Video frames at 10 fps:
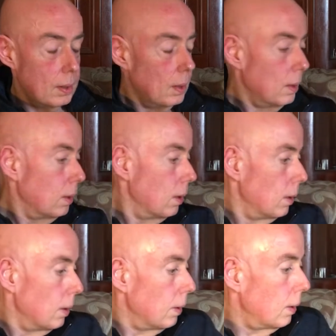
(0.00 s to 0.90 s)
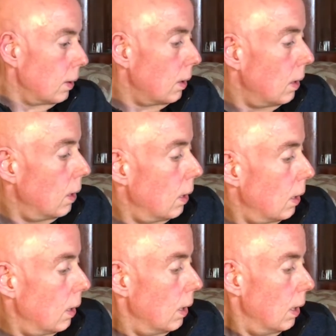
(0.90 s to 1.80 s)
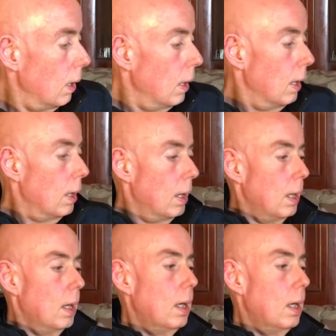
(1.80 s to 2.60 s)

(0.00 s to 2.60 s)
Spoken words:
[no speech]